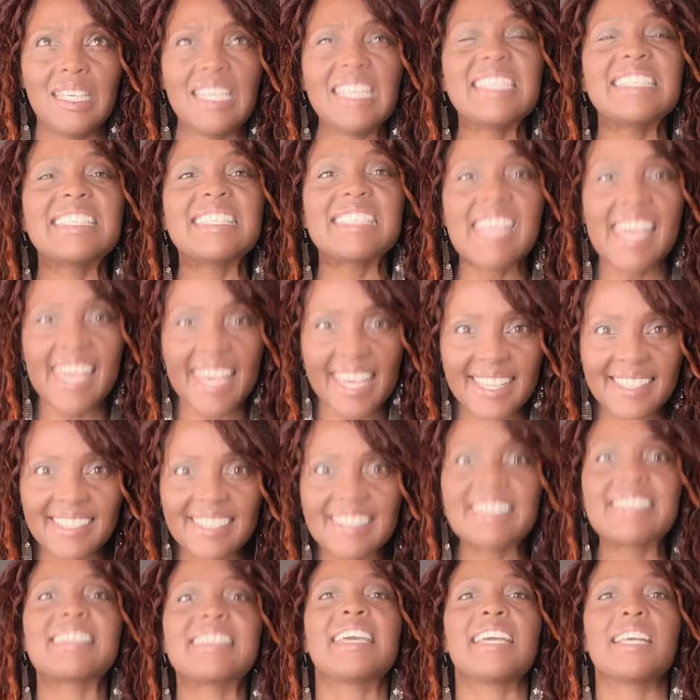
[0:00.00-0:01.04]

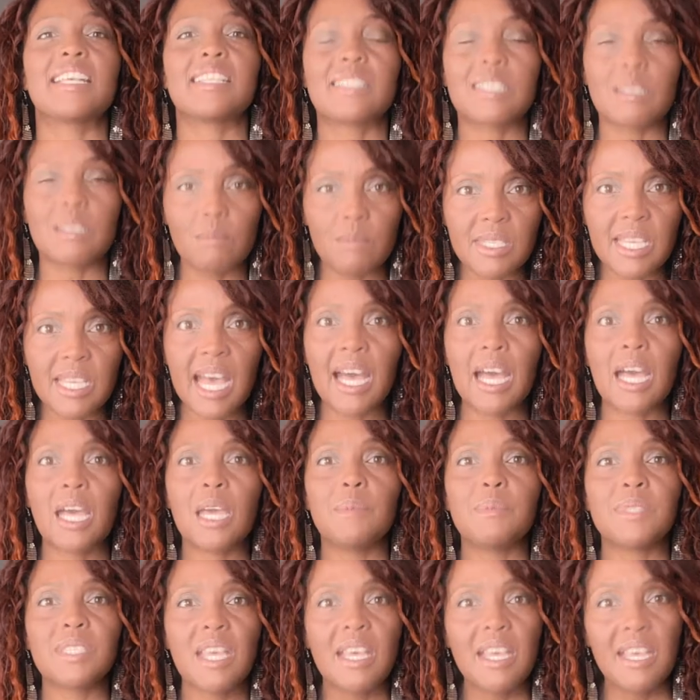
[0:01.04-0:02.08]
intense thing
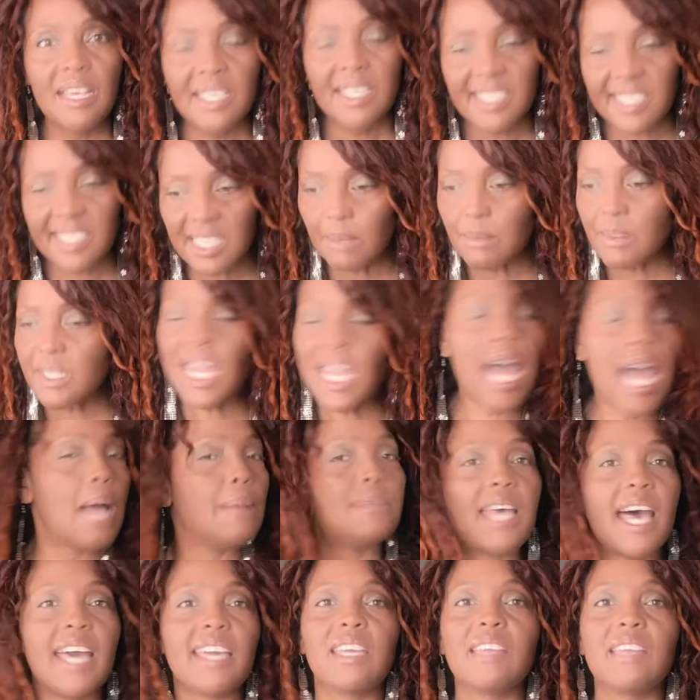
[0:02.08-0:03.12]
sometimes
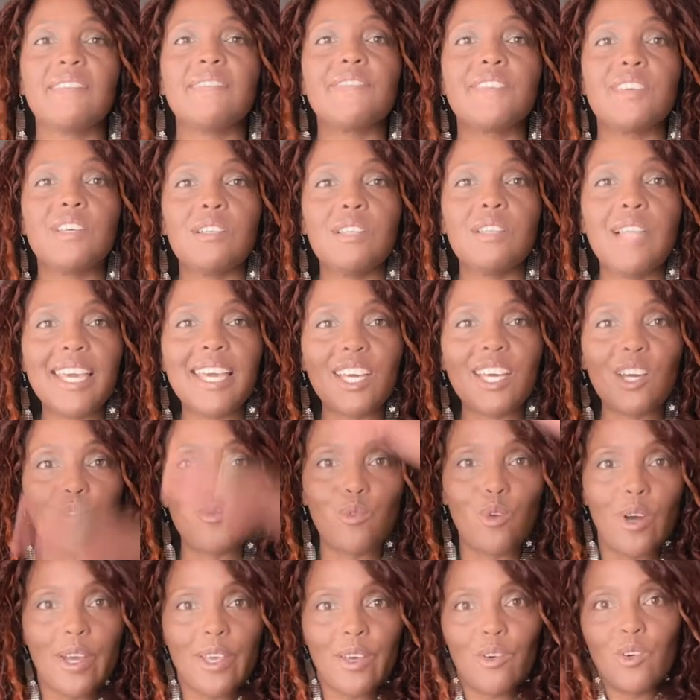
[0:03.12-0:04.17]
sometimes I could feel like a
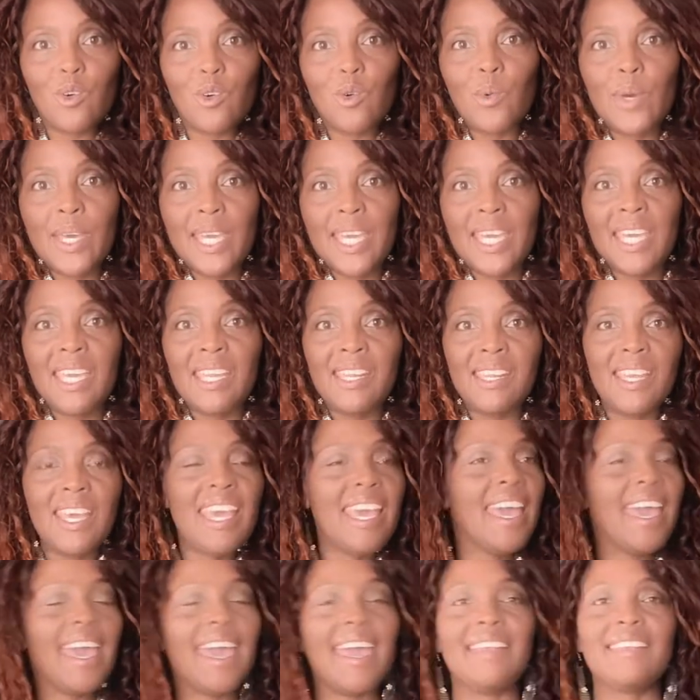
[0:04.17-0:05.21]
royal queen,
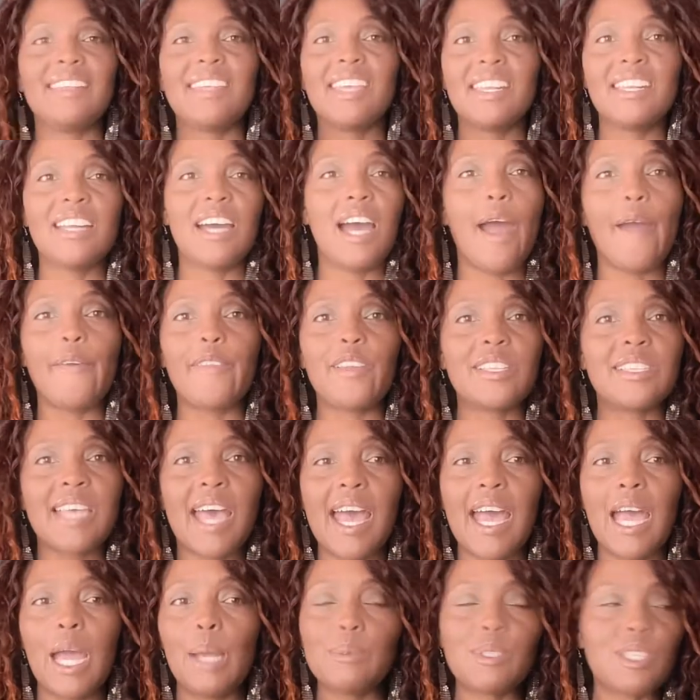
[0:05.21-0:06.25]
and then other
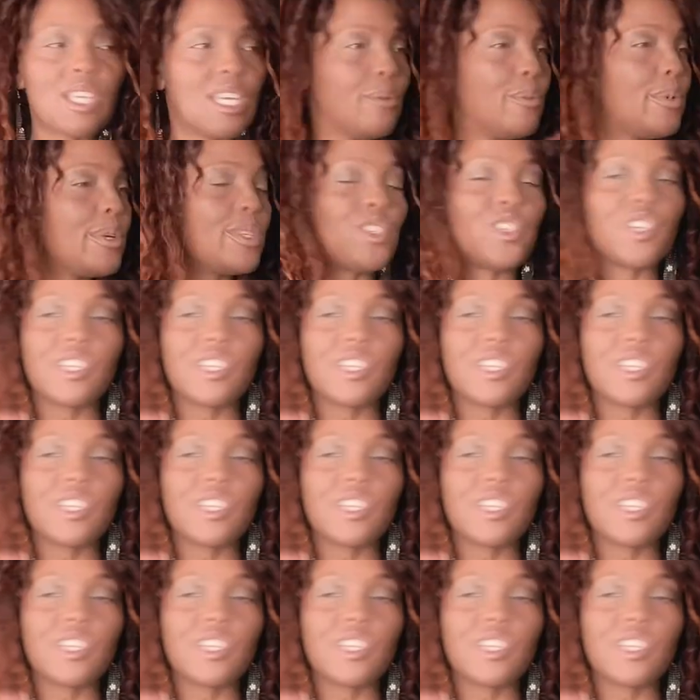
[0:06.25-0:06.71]
times it would